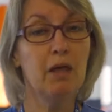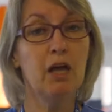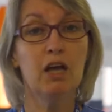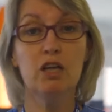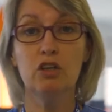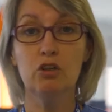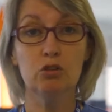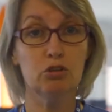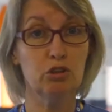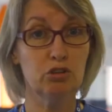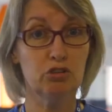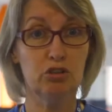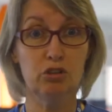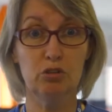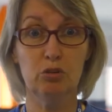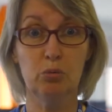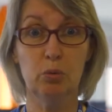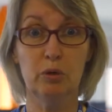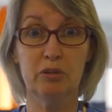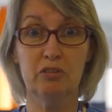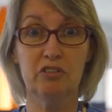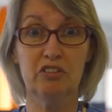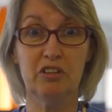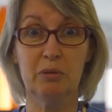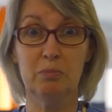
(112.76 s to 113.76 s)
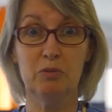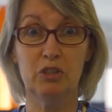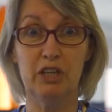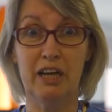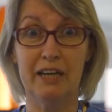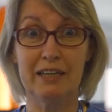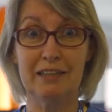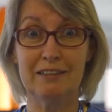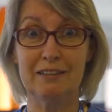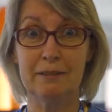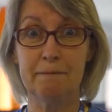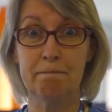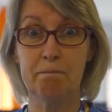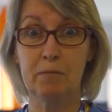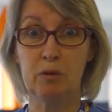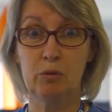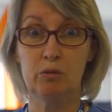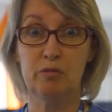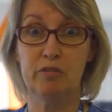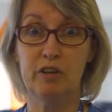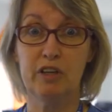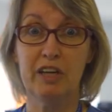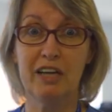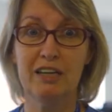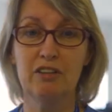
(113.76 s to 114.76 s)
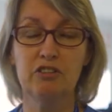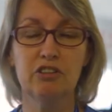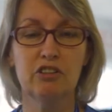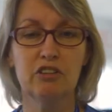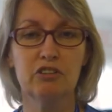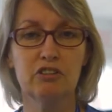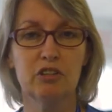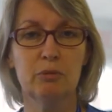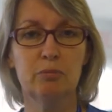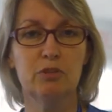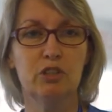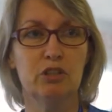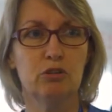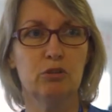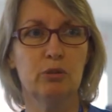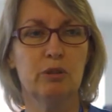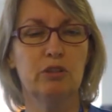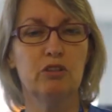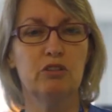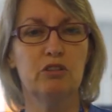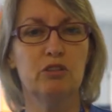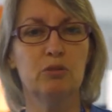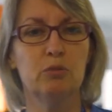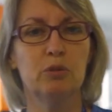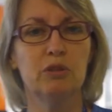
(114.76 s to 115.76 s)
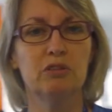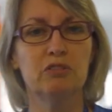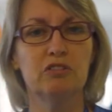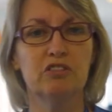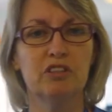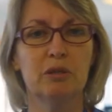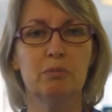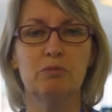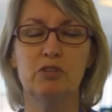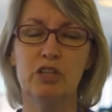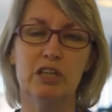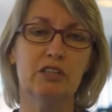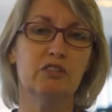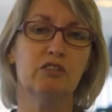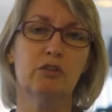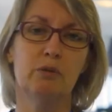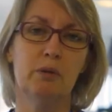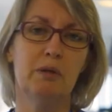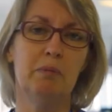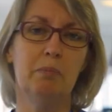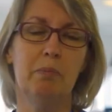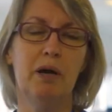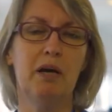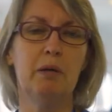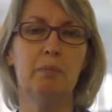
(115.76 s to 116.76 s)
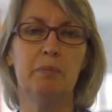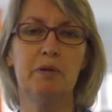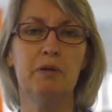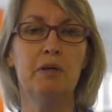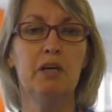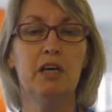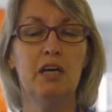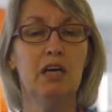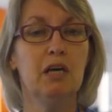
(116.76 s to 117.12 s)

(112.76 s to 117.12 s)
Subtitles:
You'll just do the one subject. With vocational subjects, you only do one subject, so it might be